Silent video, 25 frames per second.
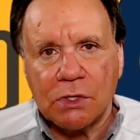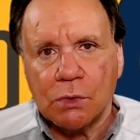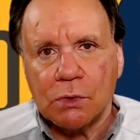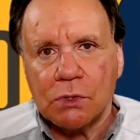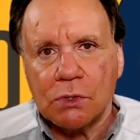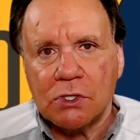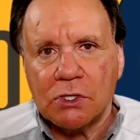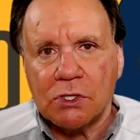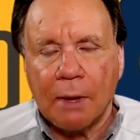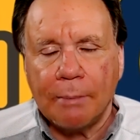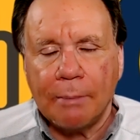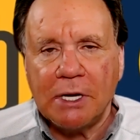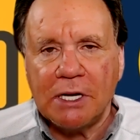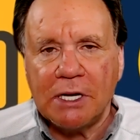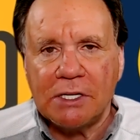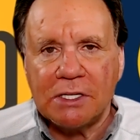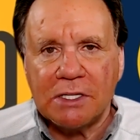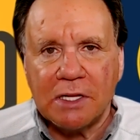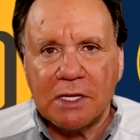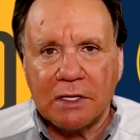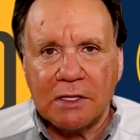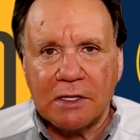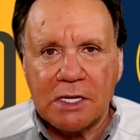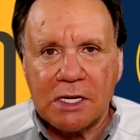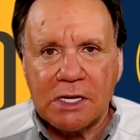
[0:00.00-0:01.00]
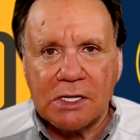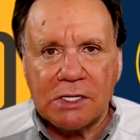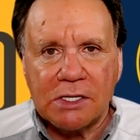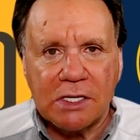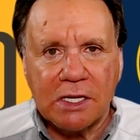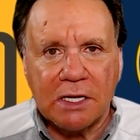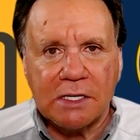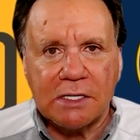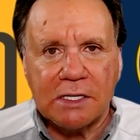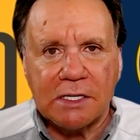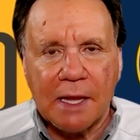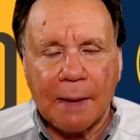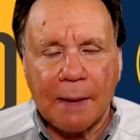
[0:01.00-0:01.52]
so some of the
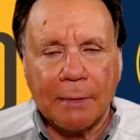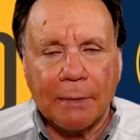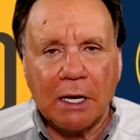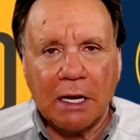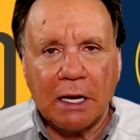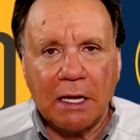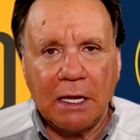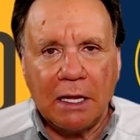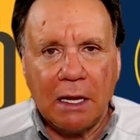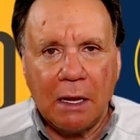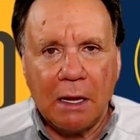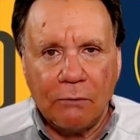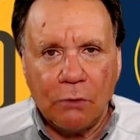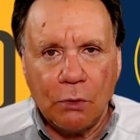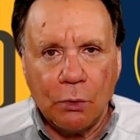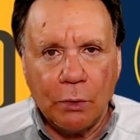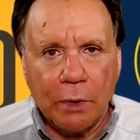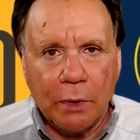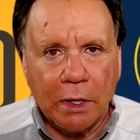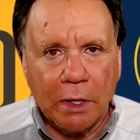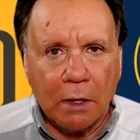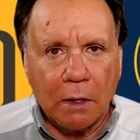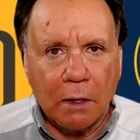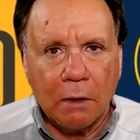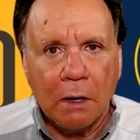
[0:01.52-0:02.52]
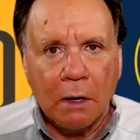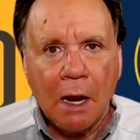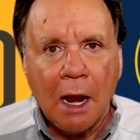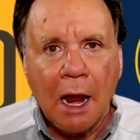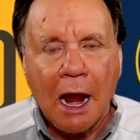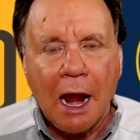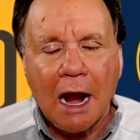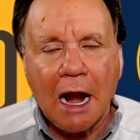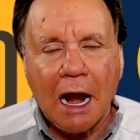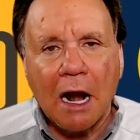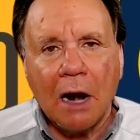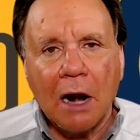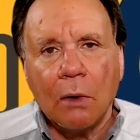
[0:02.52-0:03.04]
statistics I'm going to give you here
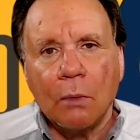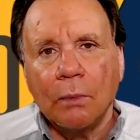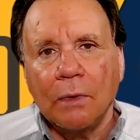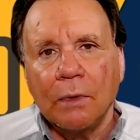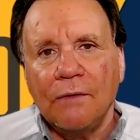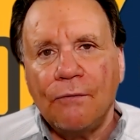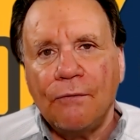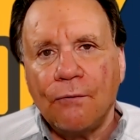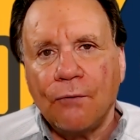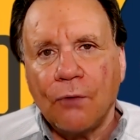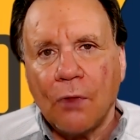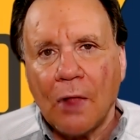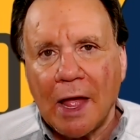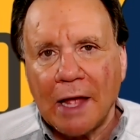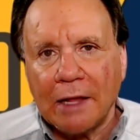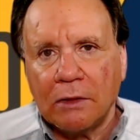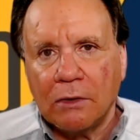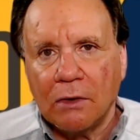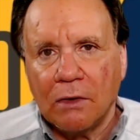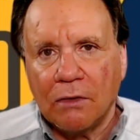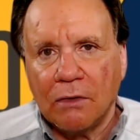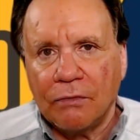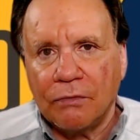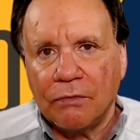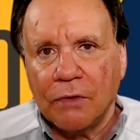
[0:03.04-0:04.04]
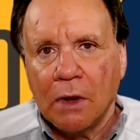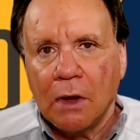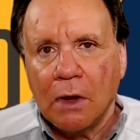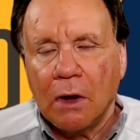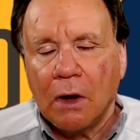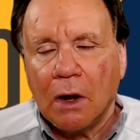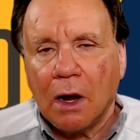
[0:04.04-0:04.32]
aren't reflective